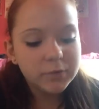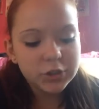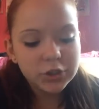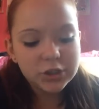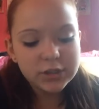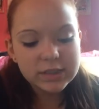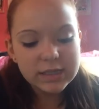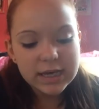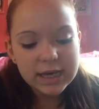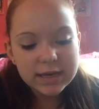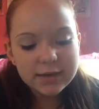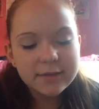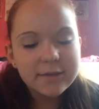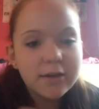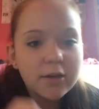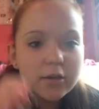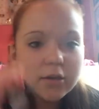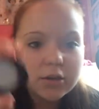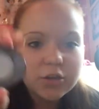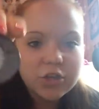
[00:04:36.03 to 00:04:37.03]
which is the
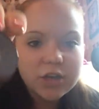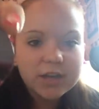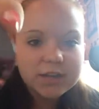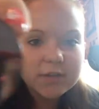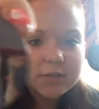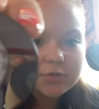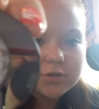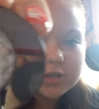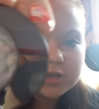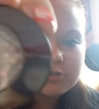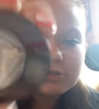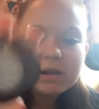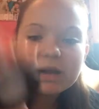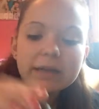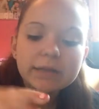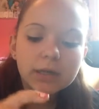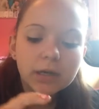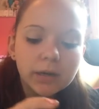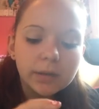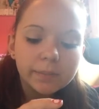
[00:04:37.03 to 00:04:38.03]
eyeshadow she
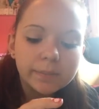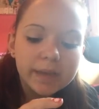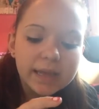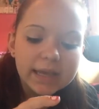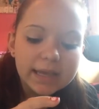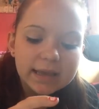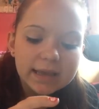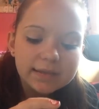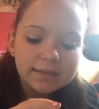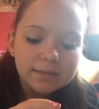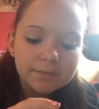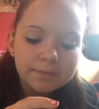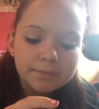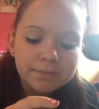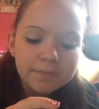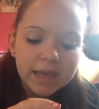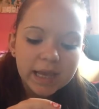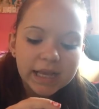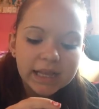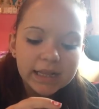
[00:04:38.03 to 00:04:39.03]
tried on me, is
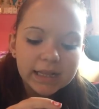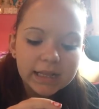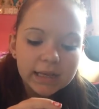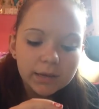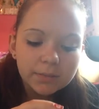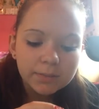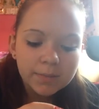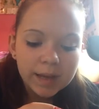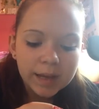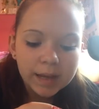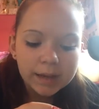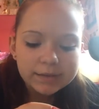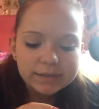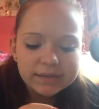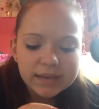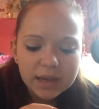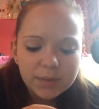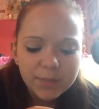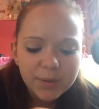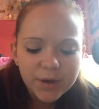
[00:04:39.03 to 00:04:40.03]
Mink
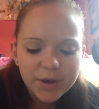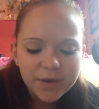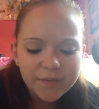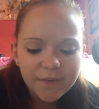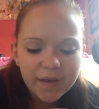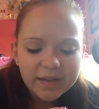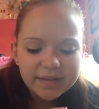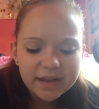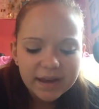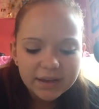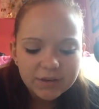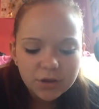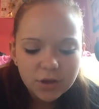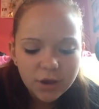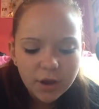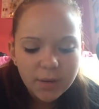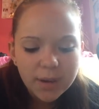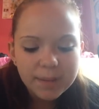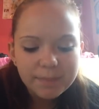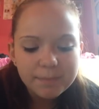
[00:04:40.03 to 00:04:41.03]
Stay Perfect
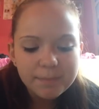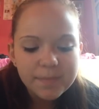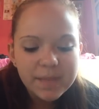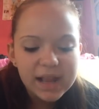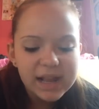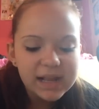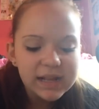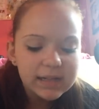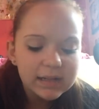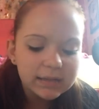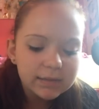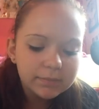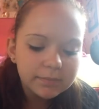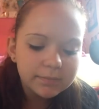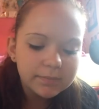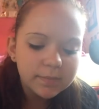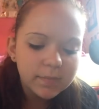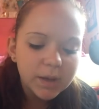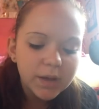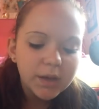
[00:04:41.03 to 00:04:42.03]
eyeshadow in Mink. So
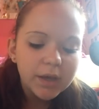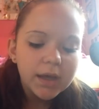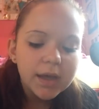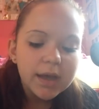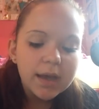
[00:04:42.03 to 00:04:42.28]
Mink.